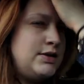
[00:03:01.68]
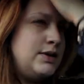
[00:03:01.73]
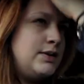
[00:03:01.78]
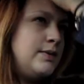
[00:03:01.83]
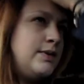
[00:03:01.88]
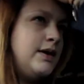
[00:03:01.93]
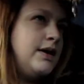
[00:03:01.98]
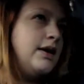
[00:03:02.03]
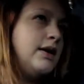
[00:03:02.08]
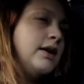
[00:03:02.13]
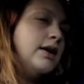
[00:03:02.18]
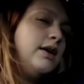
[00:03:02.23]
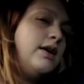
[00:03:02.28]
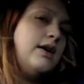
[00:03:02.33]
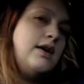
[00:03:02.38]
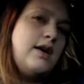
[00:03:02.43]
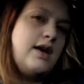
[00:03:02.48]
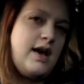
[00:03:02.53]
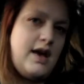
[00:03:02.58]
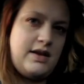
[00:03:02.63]
doing,
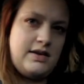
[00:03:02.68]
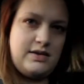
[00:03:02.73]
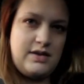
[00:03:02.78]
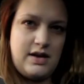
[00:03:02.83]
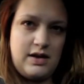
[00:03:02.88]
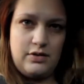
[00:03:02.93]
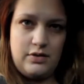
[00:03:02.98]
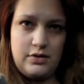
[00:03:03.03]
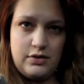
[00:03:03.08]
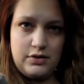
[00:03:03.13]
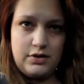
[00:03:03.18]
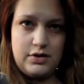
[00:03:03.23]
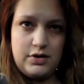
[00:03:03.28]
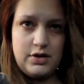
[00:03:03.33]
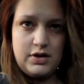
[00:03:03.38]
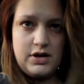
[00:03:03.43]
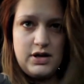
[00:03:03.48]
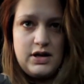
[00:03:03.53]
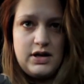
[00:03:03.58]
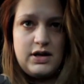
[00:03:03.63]
and I
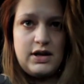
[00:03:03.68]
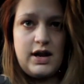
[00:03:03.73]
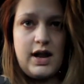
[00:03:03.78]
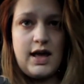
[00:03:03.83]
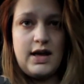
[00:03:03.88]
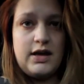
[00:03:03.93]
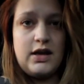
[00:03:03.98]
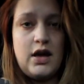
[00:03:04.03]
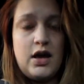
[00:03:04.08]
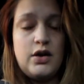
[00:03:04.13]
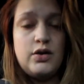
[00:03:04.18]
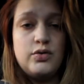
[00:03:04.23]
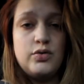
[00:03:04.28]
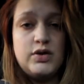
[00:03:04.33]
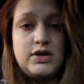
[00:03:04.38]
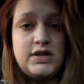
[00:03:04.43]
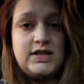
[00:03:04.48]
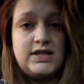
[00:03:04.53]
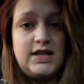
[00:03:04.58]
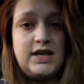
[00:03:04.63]
look like a
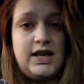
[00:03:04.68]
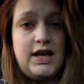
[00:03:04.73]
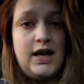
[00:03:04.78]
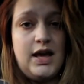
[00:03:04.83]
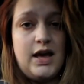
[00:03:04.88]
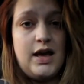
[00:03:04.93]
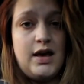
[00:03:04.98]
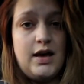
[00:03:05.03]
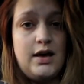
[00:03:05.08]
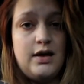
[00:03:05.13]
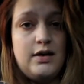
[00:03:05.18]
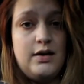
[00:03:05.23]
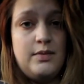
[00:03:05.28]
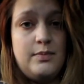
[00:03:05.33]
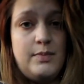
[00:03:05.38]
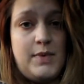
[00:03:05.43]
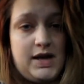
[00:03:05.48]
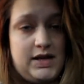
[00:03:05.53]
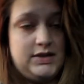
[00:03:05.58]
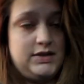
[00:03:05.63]
greasy
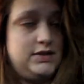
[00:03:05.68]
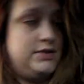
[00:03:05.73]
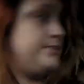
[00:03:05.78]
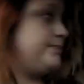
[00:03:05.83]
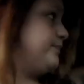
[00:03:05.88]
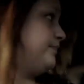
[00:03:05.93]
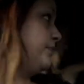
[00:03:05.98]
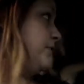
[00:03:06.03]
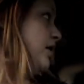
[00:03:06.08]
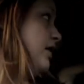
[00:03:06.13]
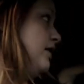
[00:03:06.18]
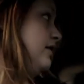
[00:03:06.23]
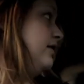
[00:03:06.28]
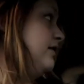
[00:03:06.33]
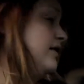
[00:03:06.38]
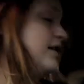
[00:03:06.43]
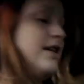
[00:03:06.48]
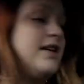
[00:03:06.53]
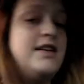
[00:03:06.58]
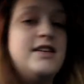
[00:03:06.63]
mess.
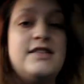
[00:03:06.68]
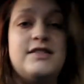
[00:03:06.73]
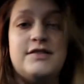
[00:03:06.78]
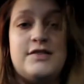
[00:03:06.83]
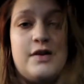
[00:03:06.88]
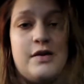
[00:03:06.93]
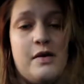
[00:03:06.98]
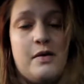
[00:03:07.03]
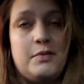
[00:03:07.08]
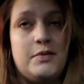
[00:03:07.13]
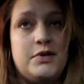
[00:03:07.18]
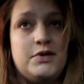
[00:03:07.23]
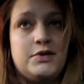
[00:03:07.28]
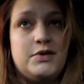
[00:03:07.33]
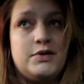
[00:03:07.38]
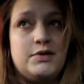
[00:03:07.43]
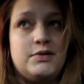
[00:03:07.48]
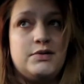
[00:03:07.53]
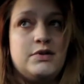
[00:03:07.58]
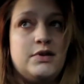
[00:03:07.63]
So I'm going to
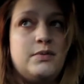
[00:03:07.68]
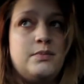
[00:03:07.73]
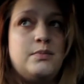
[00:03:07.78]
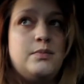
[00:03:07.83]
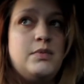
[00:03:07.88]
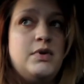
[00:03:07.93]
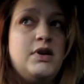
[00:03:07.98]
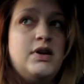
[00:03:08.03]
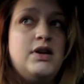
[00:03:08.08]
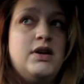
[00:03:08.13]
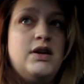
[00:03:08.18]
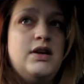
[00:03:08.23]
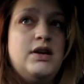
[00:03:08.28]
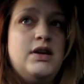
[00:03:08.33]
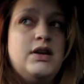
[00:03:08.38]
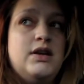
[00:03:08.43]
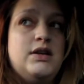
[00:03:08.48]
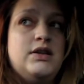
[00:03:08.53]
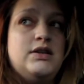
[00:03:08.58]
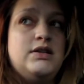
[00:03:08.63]
do some
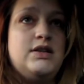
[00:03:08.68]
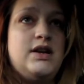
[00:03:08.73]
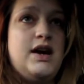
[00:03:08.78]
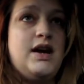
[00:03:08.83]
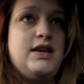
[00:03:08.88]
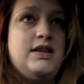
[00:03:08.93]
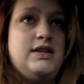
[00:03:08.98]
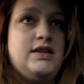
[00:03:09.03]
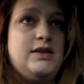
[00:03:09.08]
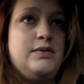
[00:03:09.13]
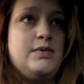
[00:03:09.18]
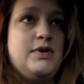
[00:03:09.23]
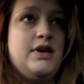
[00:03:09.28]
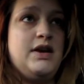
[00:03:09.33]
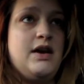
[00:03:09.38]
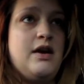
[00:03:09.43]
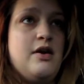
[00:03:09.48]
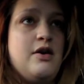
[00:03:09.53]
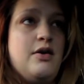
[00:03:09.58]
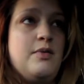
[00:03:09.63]
tidying when
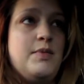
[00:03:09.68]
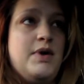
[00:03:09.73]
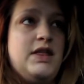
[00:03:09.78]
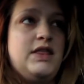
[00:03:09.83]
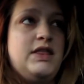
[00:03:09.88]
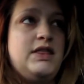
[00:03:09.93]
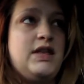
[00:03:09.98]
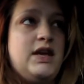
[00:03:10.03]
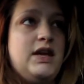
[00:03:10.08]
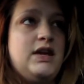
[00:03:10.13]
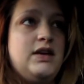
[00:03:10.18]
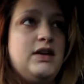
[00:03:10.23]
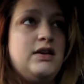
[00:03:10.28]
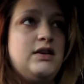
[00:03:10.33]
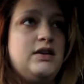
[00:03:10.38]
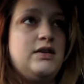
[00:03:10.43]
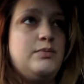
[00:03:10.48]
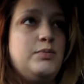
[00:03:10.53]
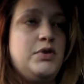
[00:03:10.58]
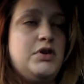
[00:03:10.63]
I get home, I
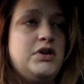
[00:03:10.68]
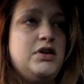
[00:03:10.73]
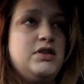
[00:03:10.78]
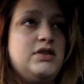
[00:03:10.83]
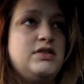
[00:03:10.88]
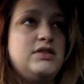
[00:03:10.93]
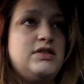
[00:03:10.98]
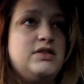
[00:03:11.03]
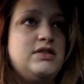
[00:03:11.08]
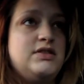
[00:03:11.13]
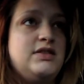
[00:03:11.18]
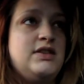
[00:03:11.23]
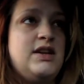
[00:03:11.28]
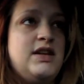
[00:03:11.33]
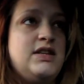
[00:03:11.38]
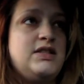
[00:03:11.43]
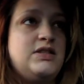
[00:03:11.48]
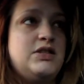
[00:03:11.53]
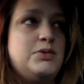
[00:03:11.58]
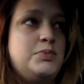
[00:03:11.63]
think, because
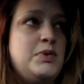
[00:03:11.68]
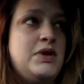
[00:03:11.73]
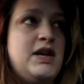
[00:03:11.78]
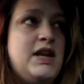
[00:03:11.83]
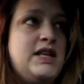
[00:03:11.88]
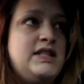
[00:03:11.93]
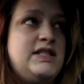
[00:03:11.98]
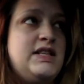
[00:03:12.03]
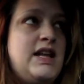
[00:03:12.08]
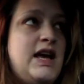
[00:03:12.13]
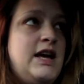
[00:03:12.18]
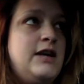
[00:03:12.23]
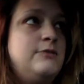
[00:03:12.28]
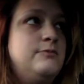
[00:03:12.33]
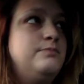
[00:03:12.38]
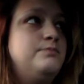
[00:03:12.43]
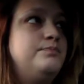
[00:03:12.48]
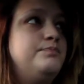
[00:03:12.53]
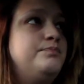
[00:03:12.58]
today's just been a lazy day.